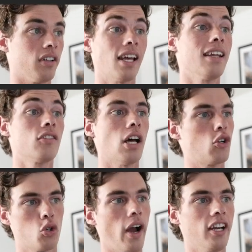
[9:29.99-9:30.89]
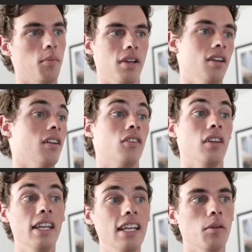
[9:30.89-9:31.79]
And it's not trying to be, and it doesn't
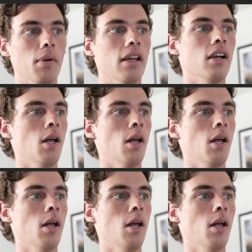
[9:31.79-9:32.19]
need to be.